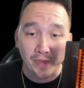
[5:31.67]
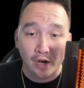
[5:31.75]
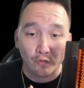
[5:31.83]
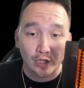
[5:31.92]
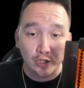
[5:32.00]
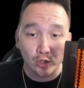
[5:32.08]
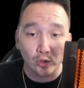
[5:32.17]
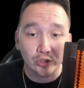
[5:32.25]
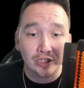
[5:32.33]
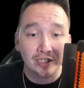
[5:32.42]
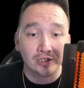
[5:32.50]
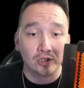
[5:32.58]

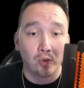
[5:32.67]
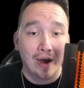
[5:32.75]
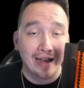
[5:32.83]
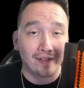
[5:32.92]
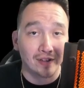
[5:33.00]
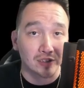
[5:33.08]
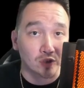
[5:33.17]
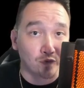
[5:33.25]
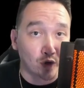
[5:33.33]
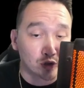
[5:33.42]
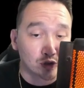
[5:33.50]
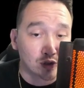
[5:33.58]
reduces Twyla's
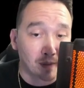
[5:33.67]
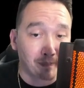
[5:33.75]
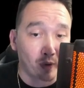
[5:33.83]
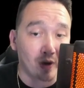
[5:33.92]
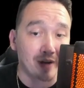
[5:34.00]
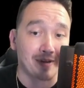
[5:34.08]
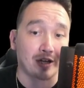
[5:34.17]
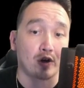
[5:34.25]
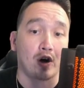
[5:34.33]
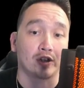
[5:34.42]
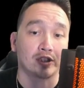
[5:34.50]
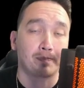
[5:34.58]
first deployment
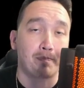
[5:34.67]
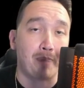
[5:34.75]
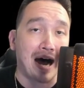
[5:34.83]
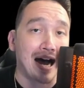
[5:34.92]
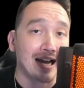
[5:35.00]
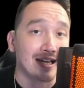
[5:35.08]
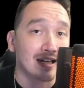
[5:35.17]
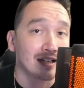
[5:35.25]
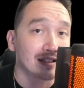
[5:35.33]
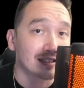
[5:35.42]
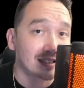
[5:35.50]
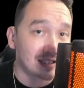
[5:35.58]
cost by
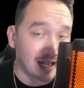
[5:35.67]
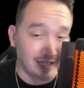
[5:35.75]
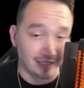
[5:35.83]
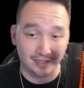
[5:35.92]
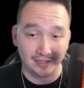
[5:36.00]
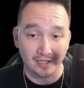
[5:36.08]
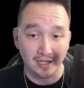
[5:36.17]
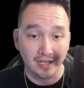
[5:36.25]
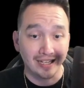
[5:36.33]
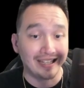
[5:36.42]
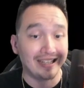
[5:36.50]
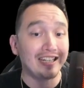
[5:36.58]
6.
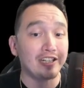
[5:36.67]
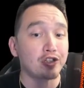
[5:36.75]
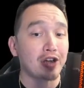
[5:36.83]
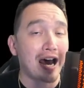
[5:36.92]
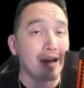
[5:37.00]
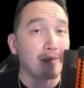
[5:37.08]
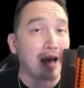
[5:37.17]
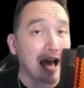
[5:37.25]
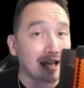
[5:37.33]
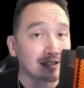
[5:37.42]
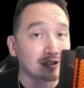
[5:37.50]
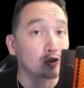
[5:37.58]
Each time
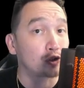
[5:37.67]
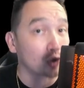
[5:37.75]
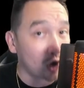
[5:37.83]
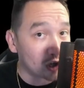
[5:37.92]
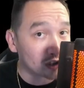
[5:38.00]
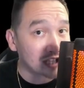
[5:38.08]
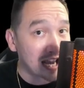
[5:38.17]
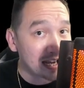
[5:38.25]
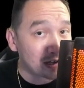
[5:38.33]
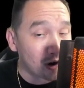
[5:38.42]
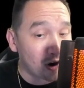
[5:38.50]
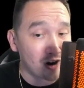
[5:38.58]
Hex draws a
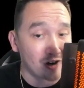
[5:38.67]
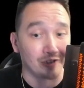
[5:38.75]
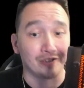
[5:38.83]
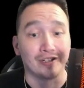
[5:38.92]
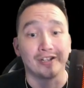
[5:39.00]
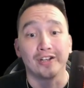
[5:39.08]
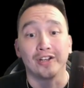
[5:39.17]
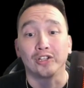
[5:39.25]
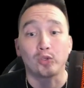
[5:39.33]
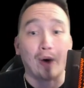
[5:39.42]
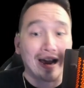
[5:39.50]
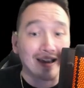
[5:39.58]
card,
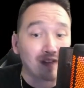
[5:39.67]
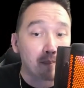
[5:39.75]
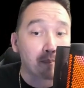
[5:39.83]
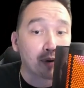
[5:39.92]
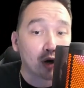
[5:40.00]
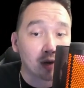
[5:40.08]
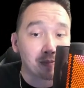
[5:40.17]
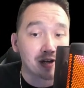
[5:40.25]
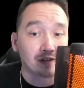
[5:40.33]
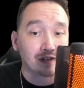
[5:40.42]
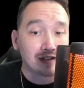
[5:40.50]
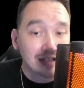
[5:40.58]
Twyla
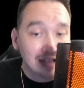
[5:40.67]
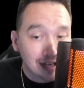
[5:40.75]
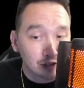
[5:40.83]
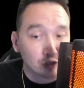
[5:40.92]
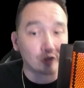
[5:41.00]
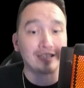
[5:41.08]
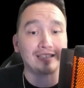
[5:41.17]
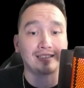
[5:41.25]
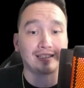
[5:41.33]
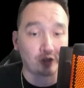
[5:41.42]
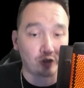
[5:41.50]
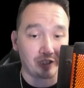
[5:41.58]
permanently
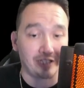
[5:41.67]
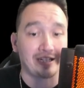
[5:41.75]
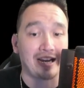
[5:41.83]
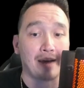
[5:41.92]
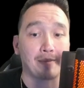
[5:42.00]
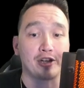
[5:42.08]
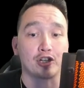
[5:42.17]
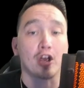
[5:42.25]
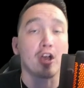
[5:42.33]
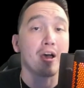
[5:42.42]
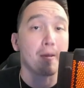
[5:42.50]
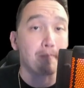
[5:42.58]
increases crit damage
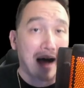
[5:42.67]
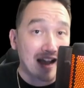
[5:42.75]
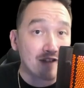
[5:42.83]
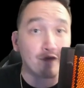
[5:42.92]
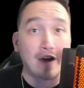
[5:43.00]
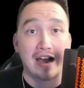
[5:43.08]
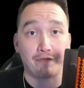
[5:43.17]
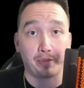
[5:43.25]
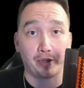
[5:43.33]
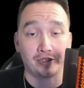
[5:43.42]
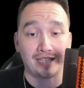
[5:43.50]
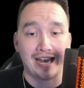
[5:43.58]
by
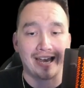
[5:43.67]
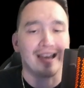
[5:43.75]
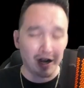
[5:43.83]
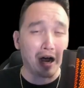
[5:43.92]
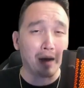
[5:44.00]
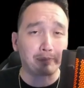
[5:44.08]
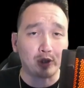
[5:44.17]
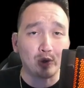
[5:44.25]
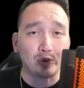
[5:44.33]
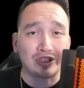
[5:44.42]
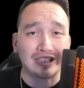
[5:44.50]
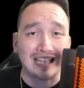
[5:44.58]
5%, up to
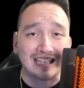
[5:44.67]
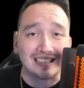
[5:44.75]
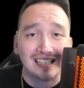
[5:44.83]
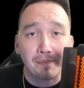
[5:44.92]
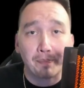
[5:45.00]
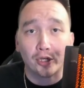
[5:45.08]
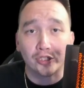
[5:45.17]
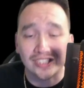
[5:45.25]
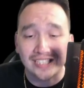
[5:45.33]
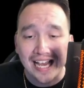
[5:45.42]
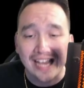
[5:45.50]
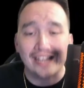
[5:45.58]

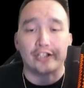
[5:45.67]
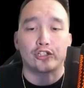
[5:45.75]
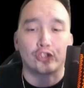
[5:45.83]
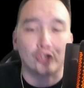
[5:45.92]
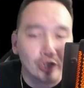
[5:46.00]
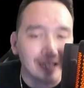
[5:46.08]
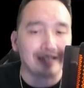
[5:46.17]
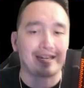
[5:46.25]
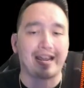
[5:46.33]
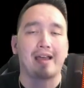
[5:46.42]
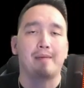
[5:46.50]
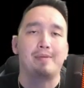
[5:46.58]
60% crit
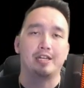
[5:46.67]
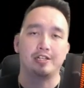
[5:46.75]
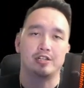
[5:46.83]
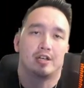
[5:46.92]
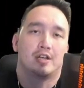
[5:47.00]
damage.